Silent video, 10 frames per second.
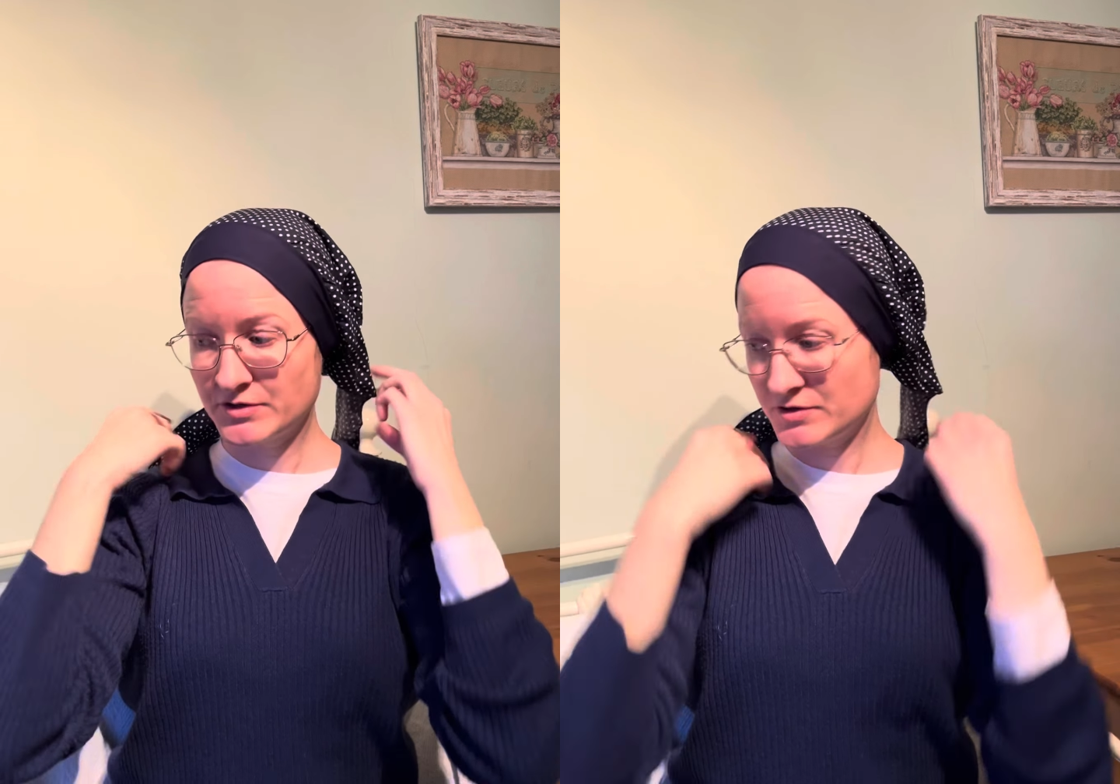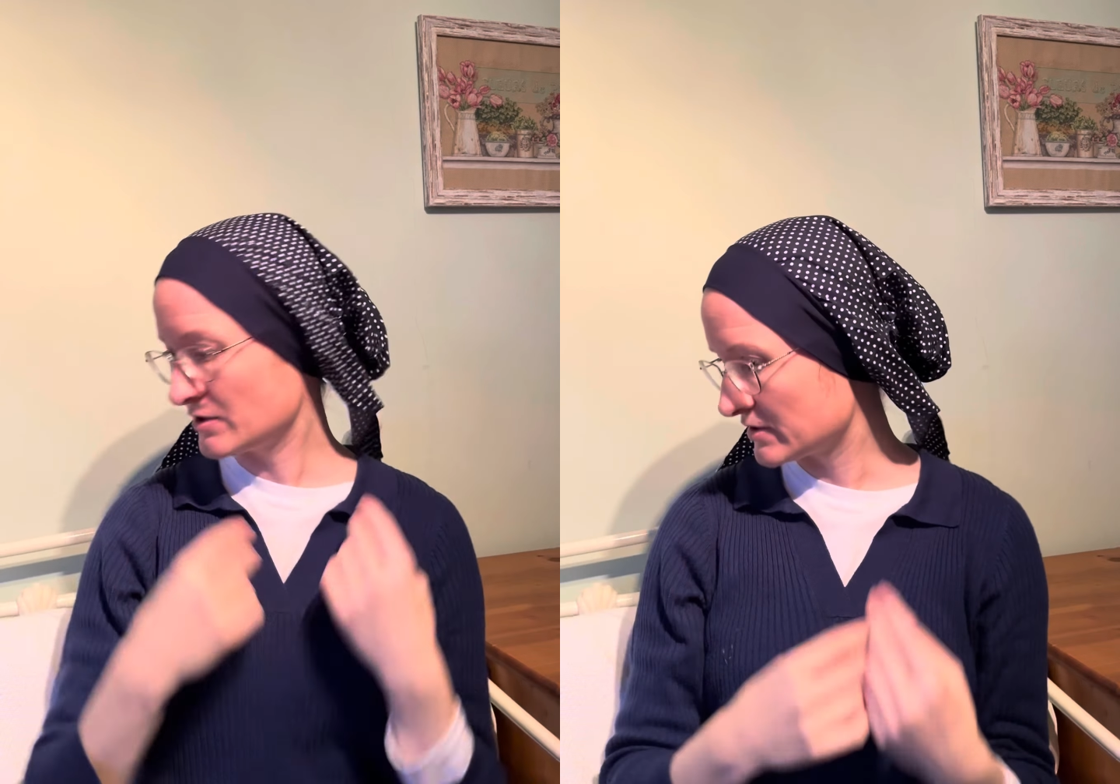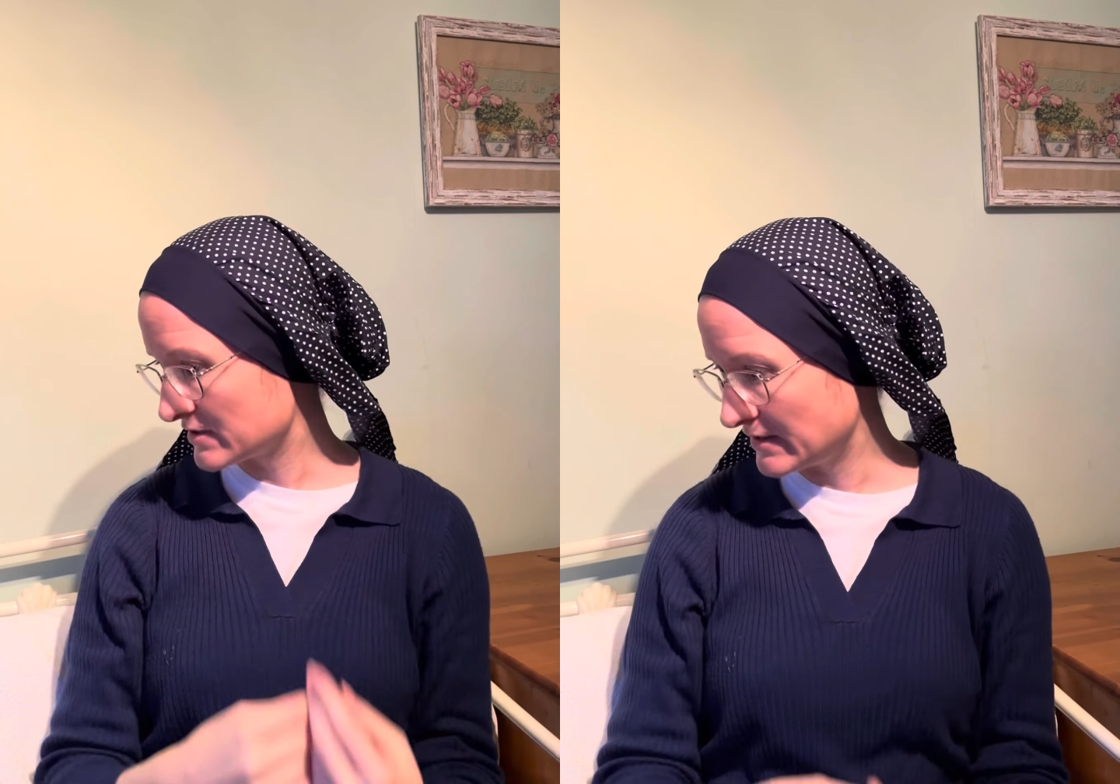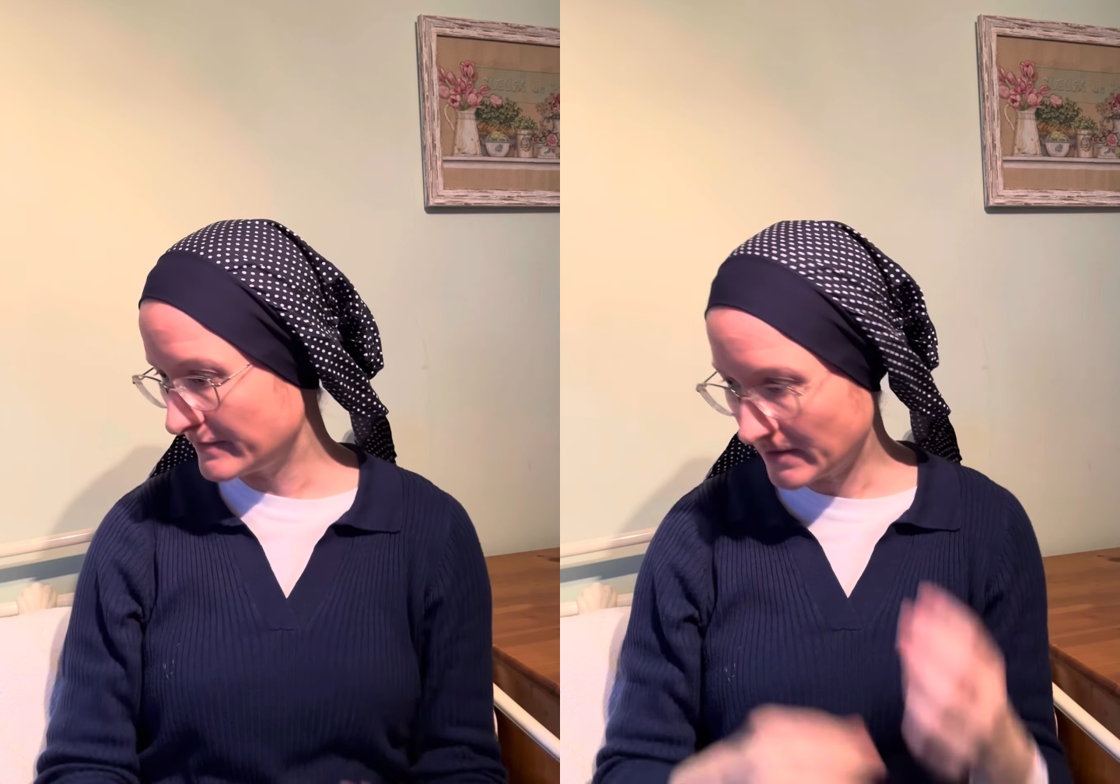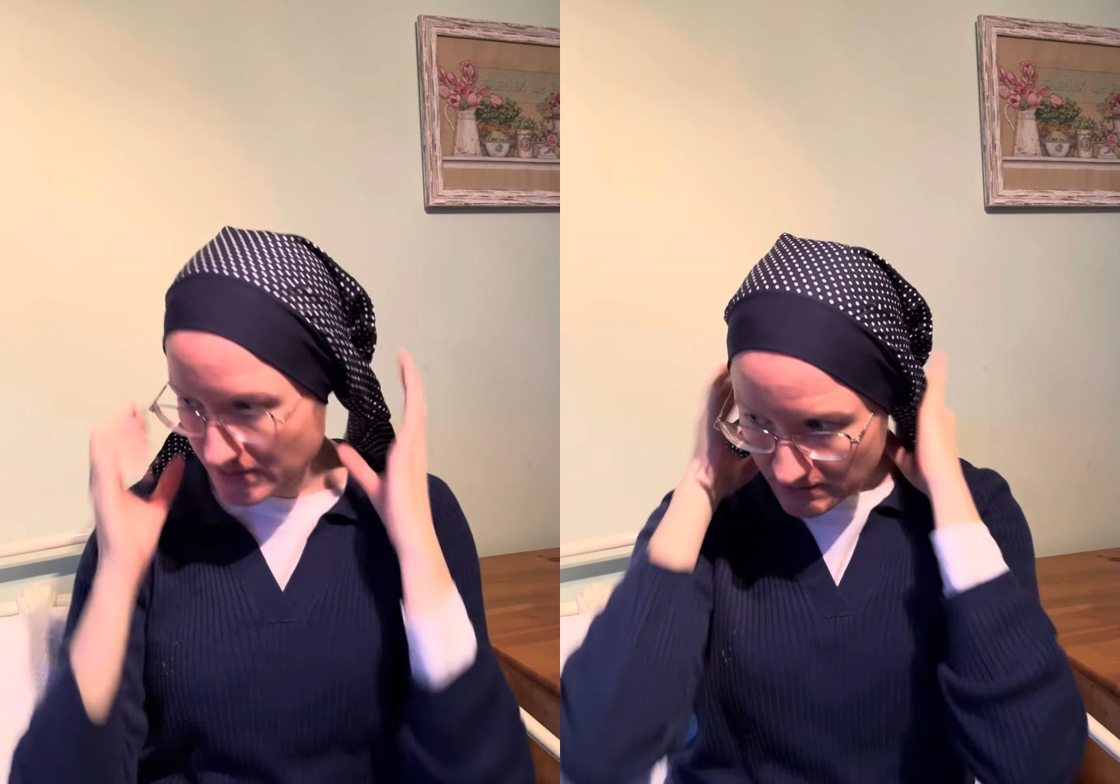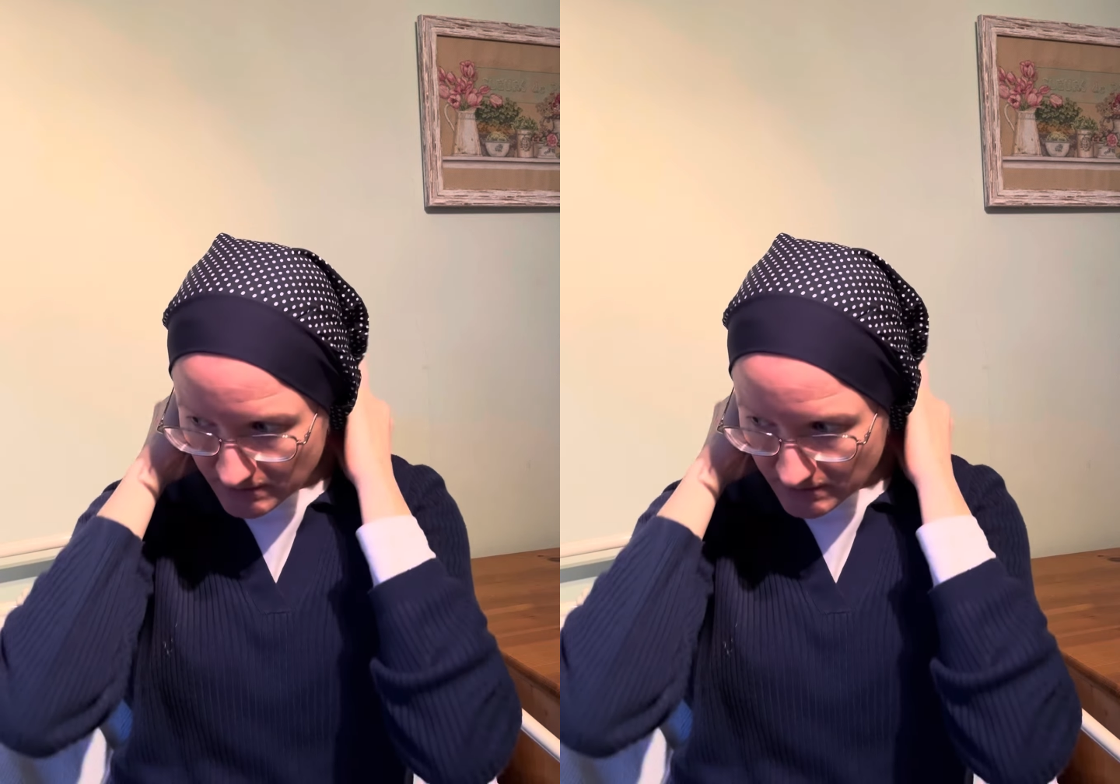just leave it